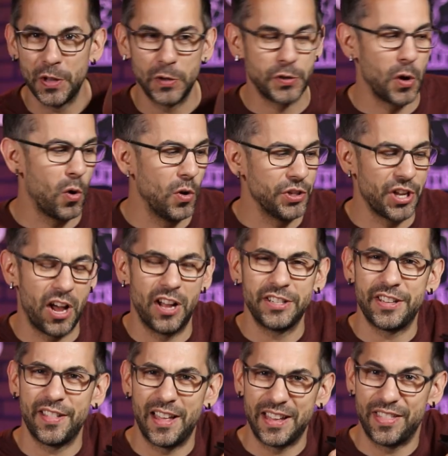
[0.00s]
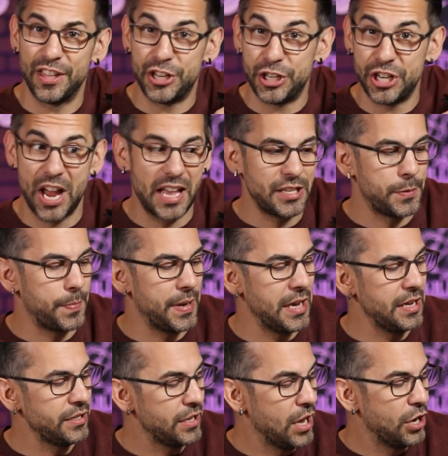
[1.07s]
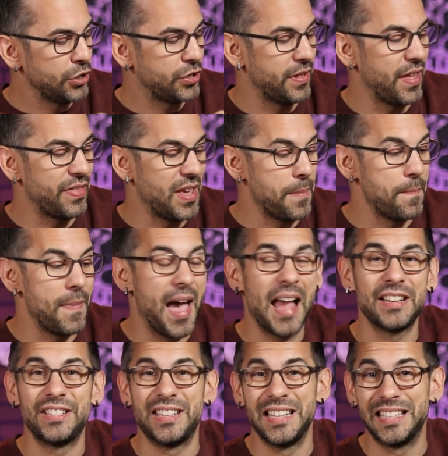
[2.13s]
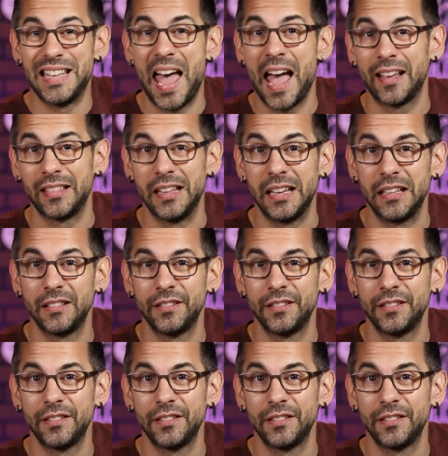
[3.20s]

those holes onto like the chest piece so that they matched exactly.